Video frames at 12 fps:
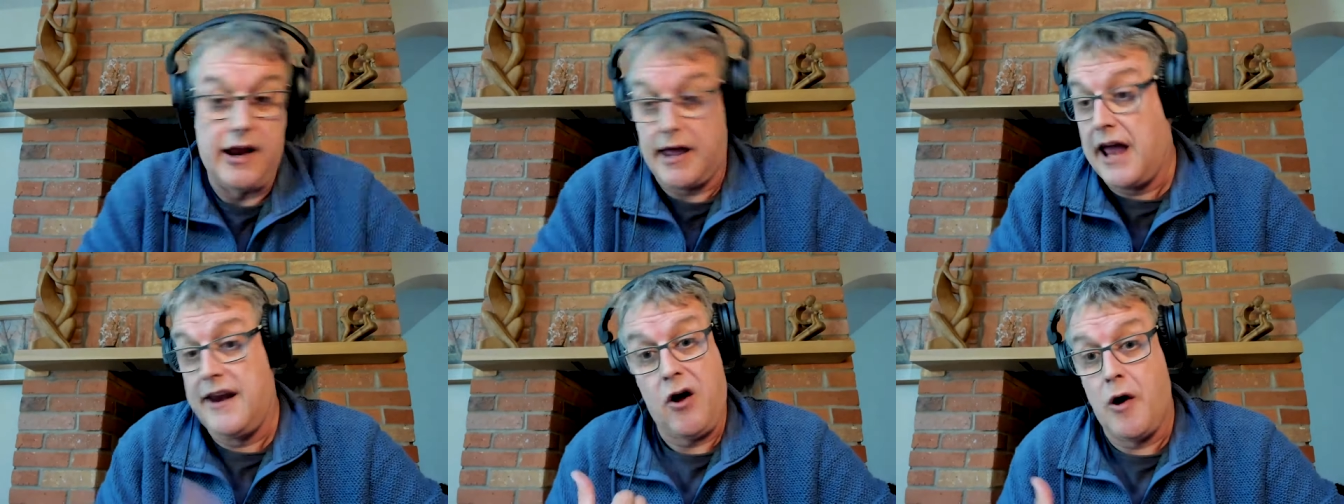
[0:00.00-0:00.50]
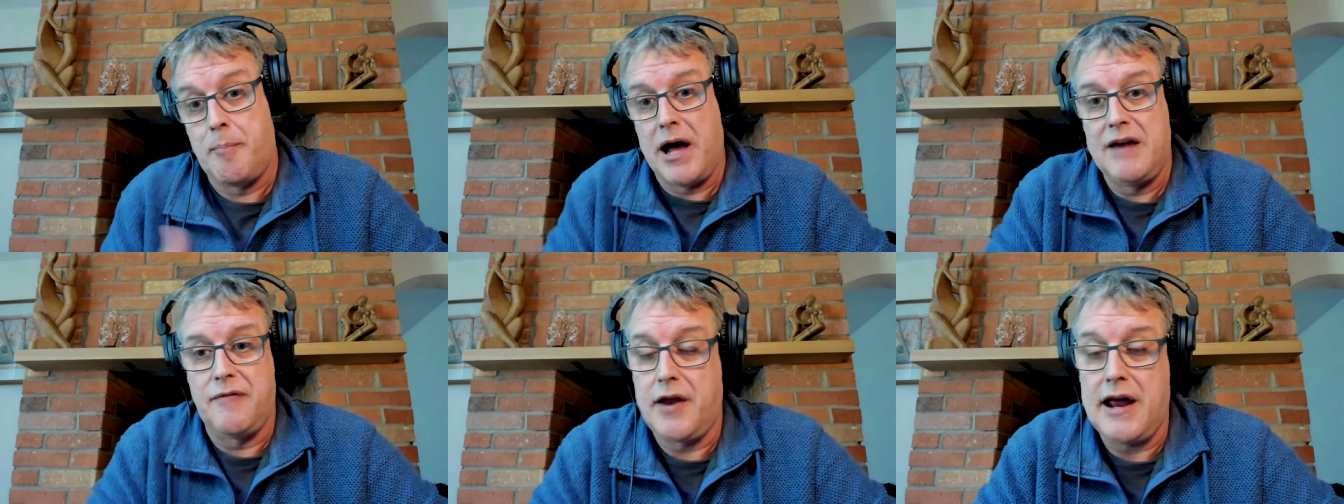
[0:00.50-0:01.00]
And again, I
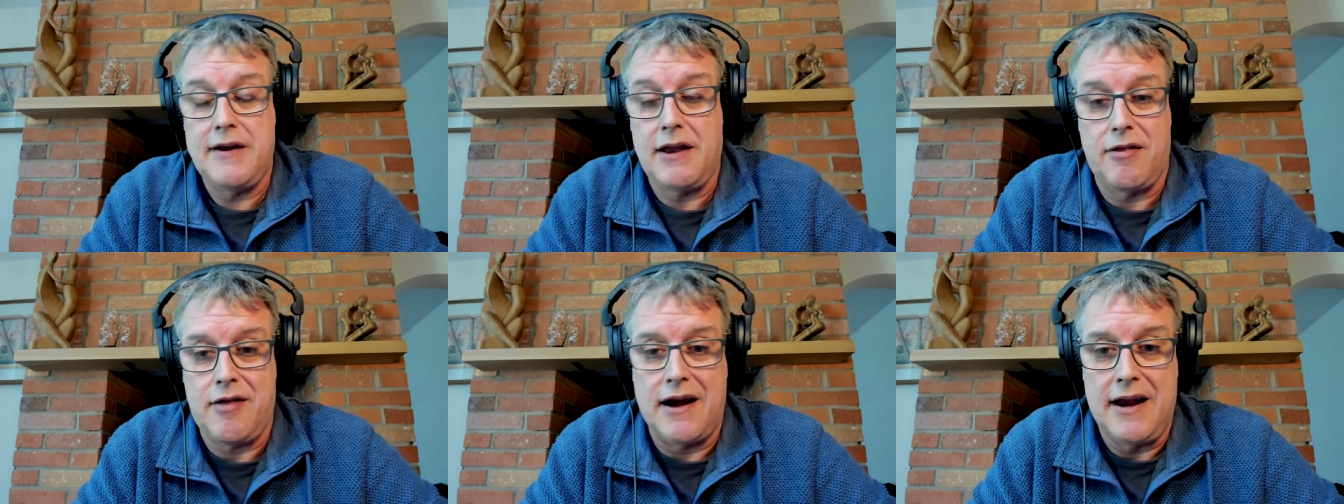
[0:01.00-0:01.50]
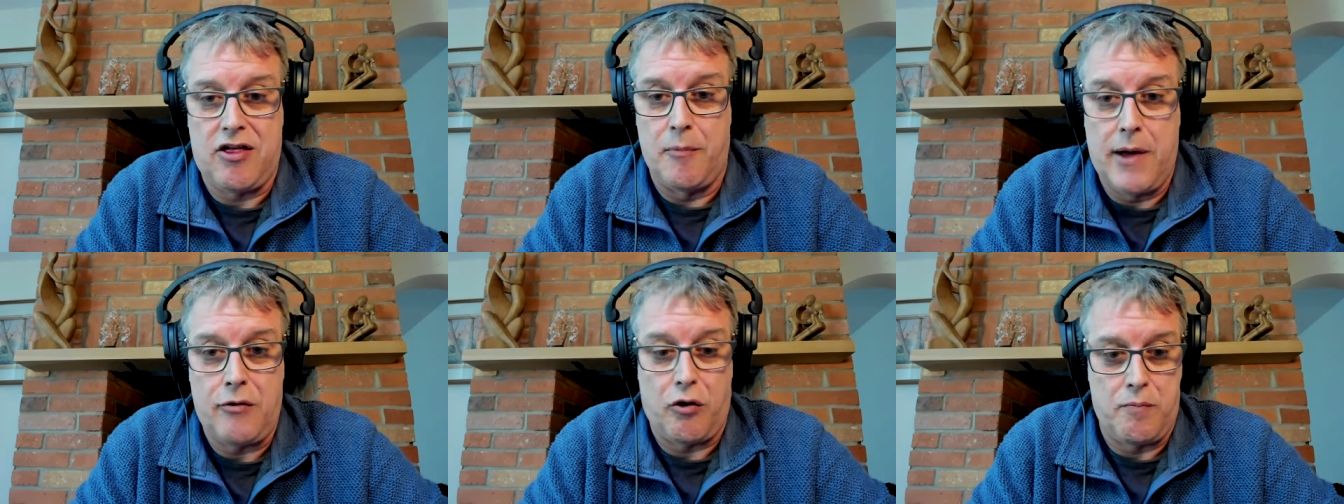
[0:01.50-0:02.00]
paid for that. I didn't send it
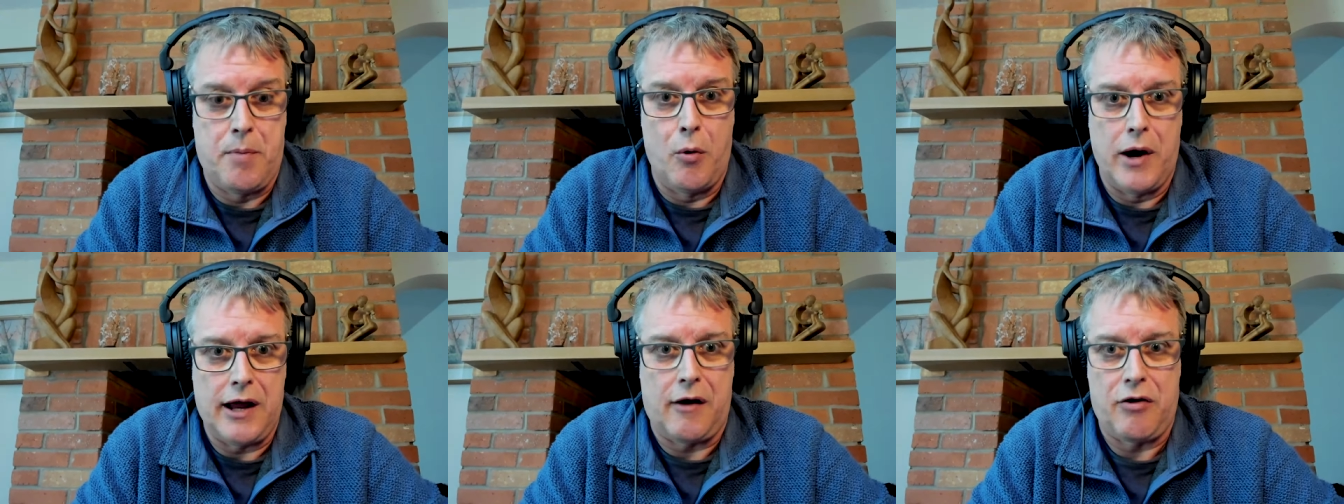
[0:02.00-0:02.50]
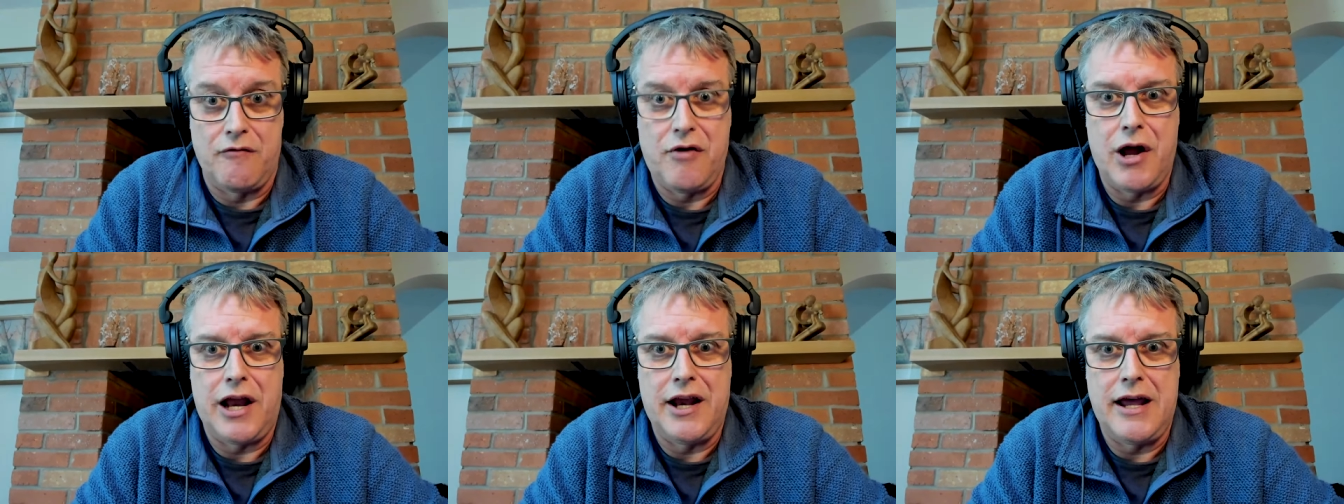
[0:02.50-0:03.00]
to me. I just bought it because I
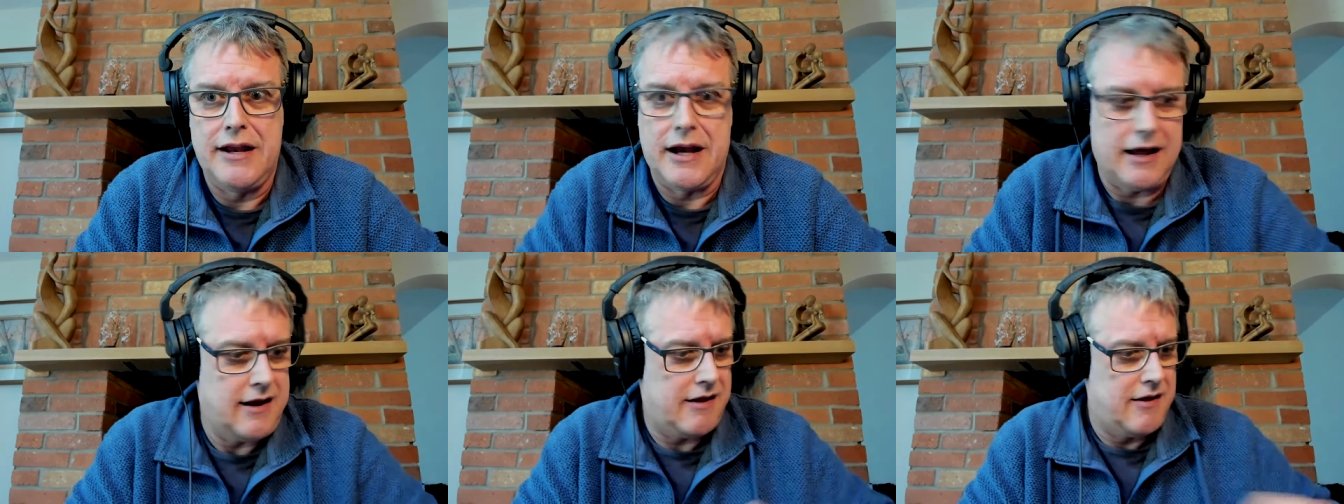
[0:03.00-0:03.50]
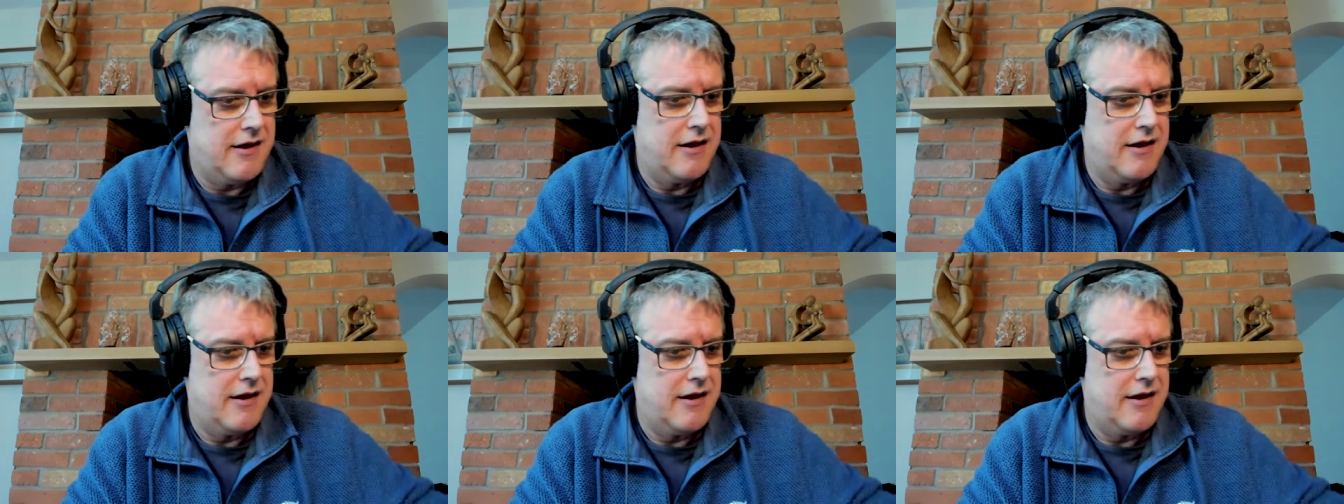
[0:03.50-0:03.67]
really needed it.